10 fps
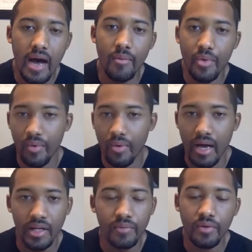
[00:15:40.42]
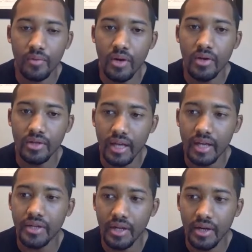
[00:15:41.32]
I'll be eligible for the Worlds
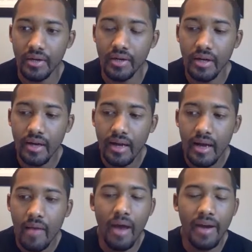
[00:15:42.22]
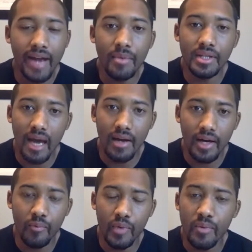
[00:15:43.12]
next year. My name is out there.
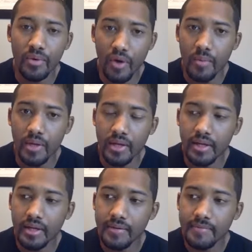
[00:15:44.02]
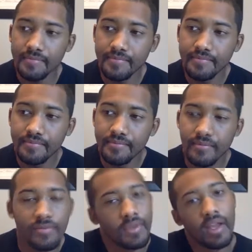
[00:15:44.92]
People know me.
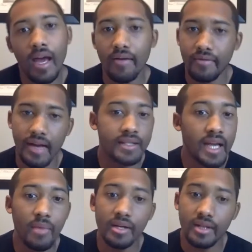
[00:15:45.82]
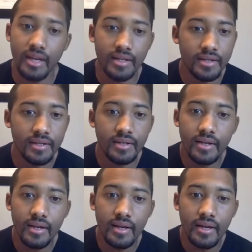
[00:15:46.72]
F it. I'll take my chances.
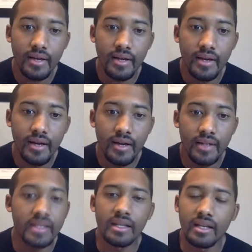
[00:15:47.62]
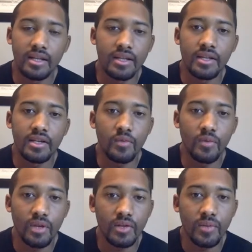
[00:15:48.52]
Because this is
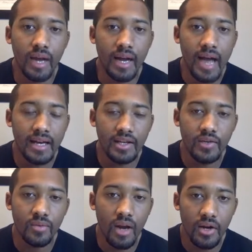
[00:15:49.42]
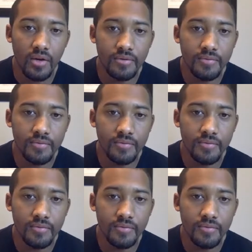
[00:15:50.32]
what I got, and this is what I know.